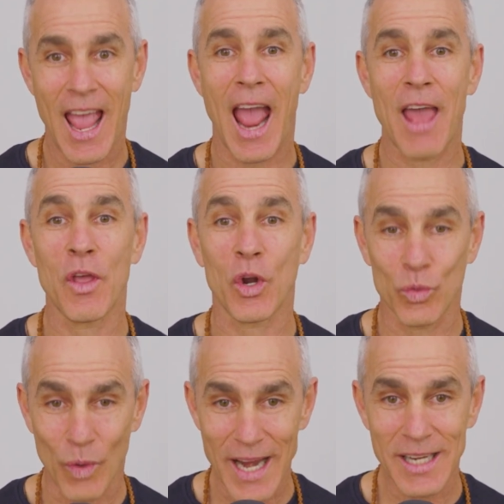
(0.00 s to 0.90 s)
and the
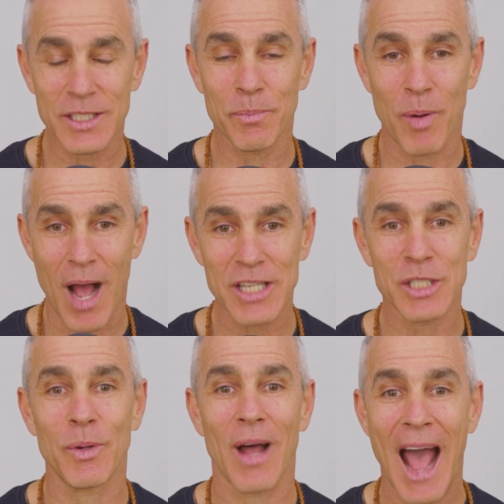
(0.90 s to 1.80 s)
greatest
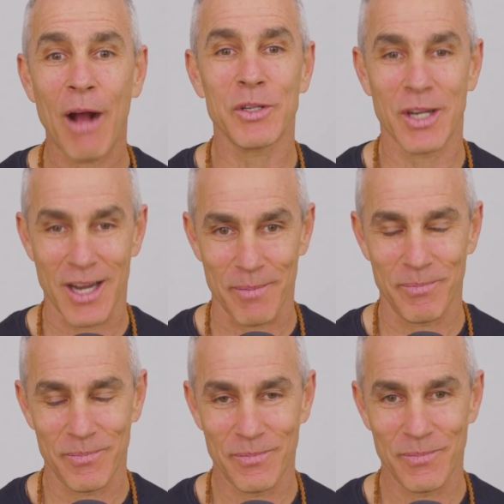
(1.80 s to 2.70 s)
possible outcome
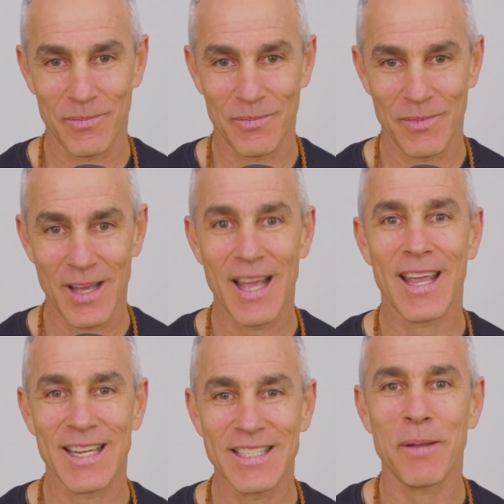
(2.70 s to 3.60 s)

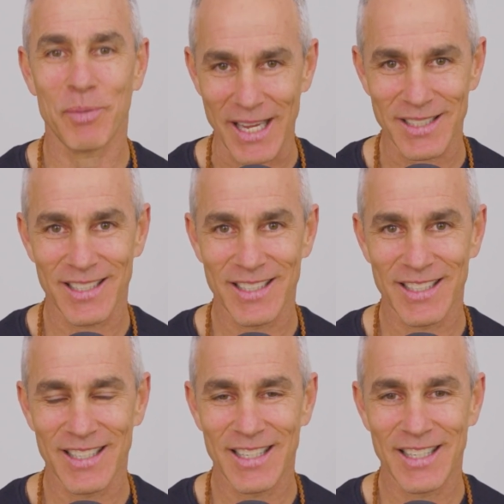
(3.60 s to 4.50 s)
can take place.
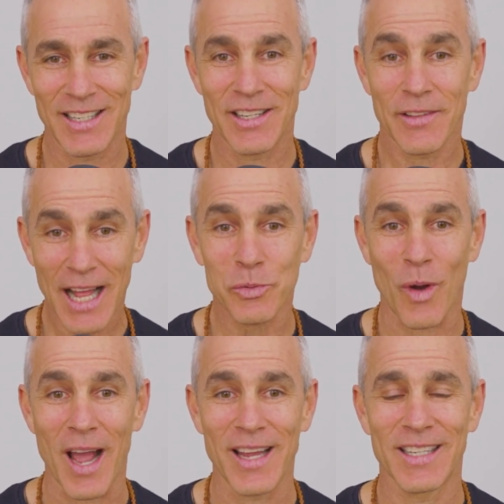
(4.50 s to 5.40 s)
That's why.